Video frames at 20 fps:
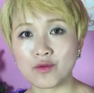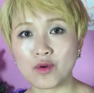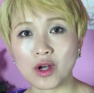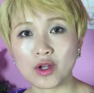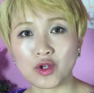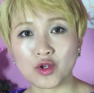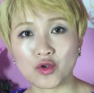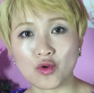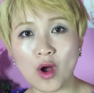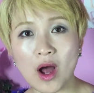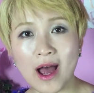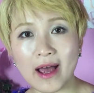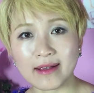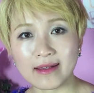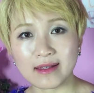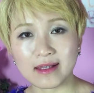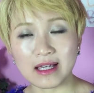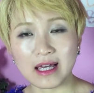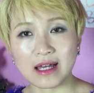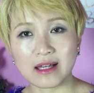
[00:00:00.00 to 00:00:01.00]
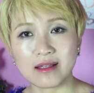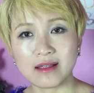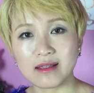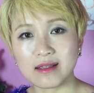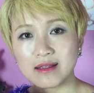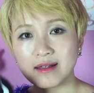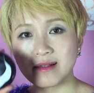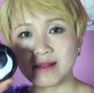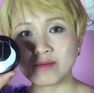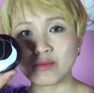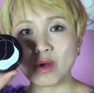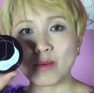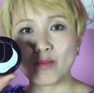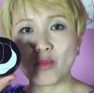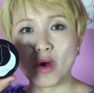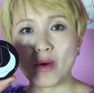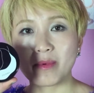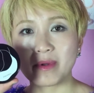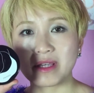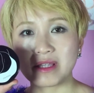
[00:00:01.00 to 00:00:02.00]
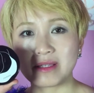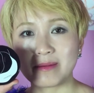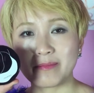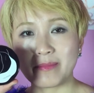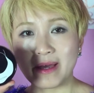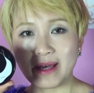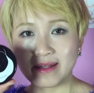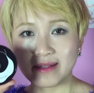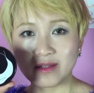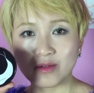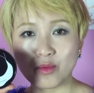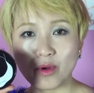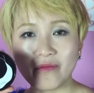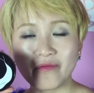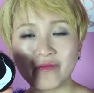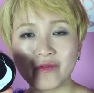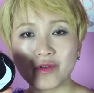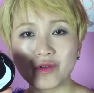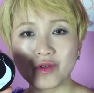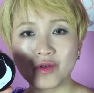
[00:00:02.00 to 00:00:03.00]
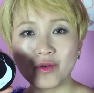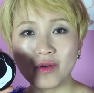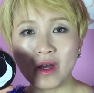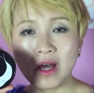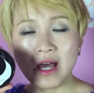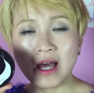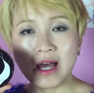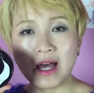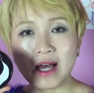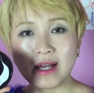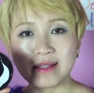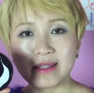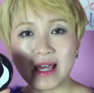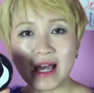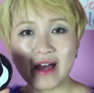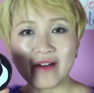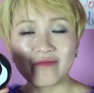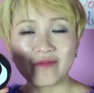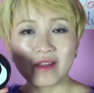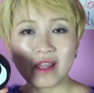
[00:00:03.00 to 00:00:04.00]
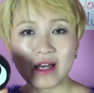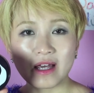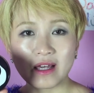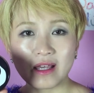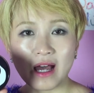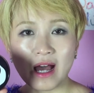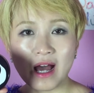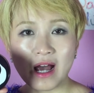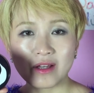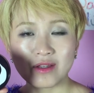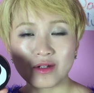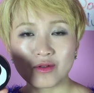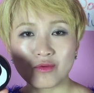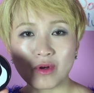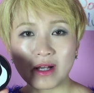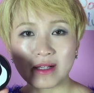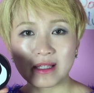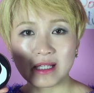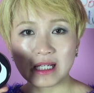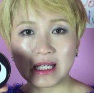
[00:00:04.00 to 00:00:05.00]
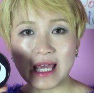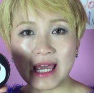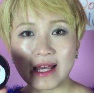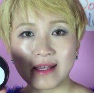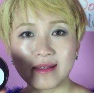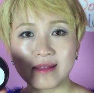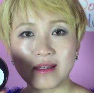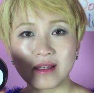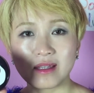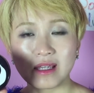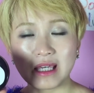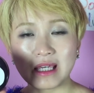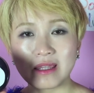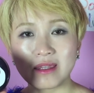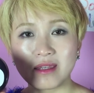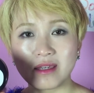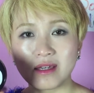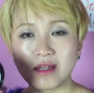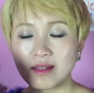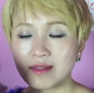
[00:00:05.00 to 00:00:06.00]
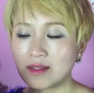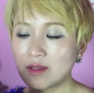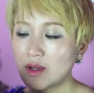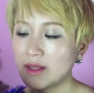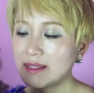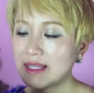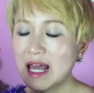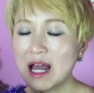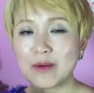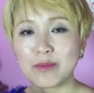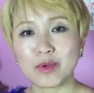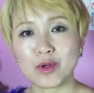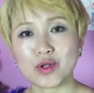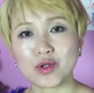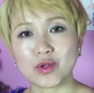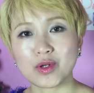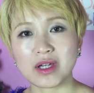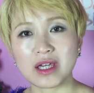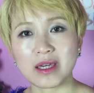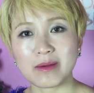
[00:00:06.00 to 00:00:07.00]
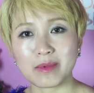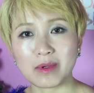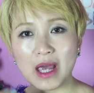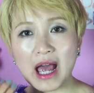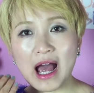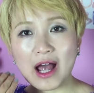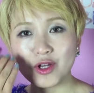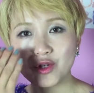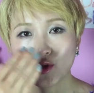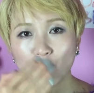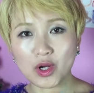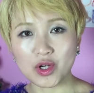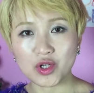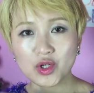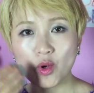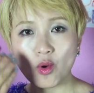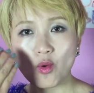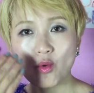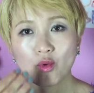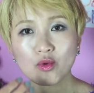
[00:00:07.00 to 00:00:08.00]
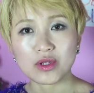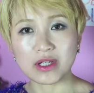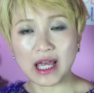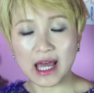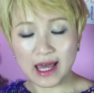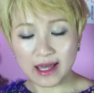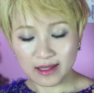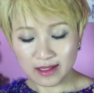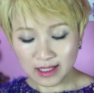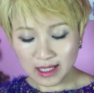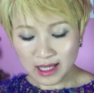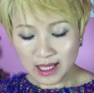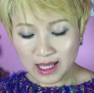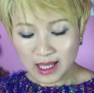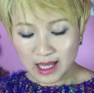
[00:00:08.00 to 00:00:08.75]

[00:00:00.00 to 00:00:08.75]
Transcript: you are dry skin, this one probably the best one for you. It has like a high hyaluronic acid in there, so it's helped you to keep hydration all day.